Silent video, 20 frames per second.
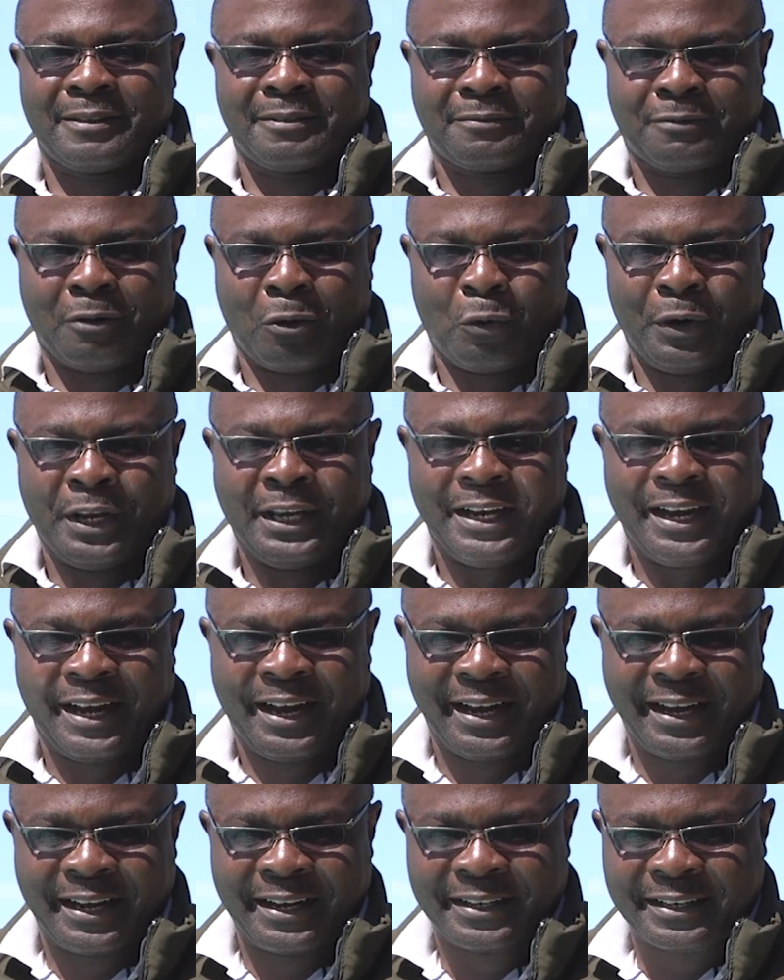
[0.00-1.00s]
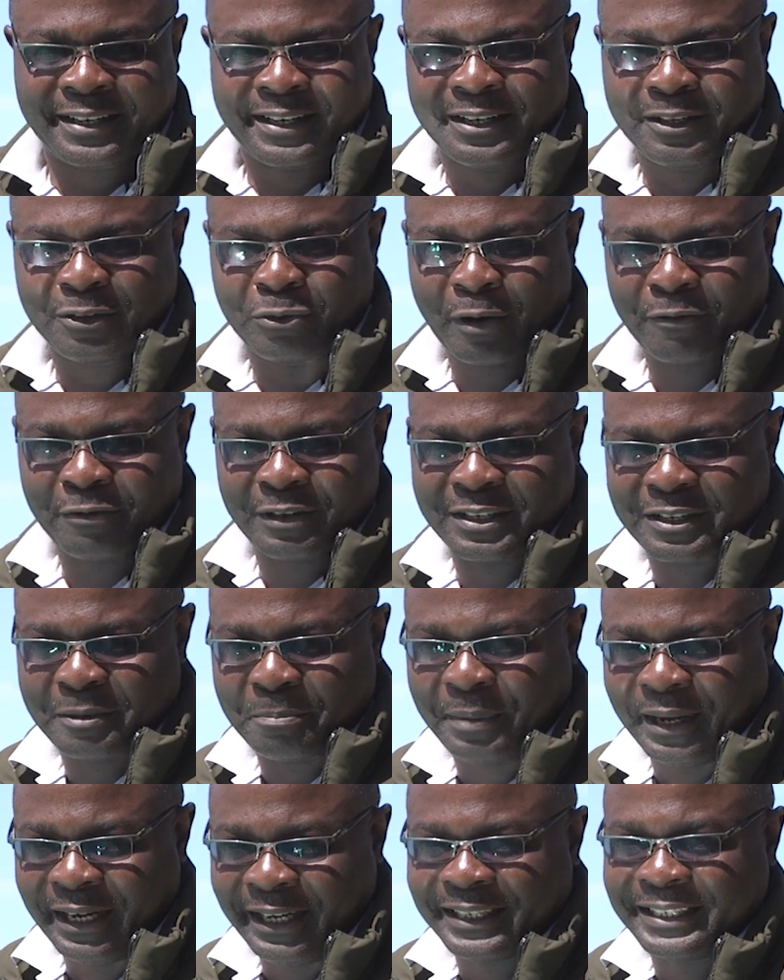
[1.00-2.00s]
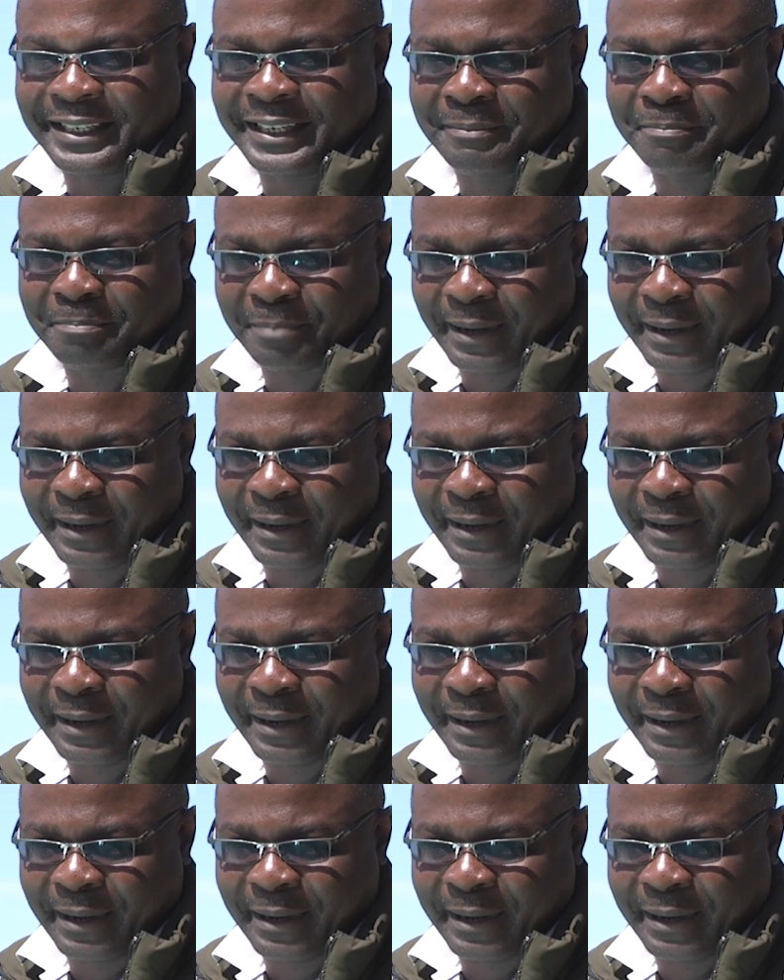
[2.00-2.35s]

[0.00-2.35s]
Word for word: for we are your visibility